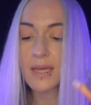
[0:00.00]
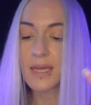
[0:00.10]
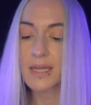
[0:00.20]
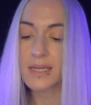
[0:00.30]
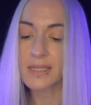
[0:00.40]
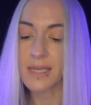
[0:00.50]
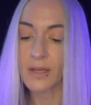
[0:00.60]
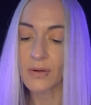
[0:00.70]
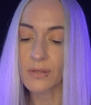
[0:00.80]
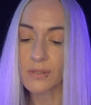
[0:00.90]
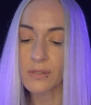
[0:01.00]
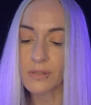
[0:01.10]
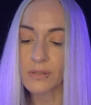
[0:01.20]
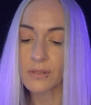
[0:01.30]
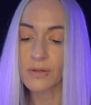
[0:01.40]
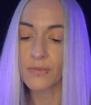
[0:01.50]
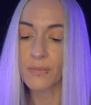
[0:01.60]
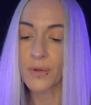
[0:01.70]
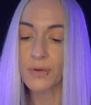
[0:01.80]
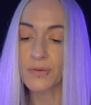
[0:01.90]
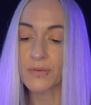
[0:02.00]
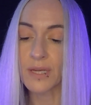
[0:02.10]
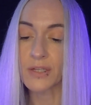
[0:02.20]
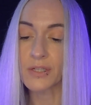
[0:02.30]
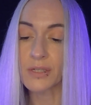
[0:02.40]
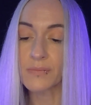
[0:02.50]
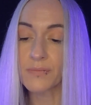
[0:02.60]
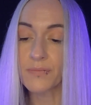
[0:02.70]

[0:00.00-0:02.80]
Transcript: It is a crystal of motivation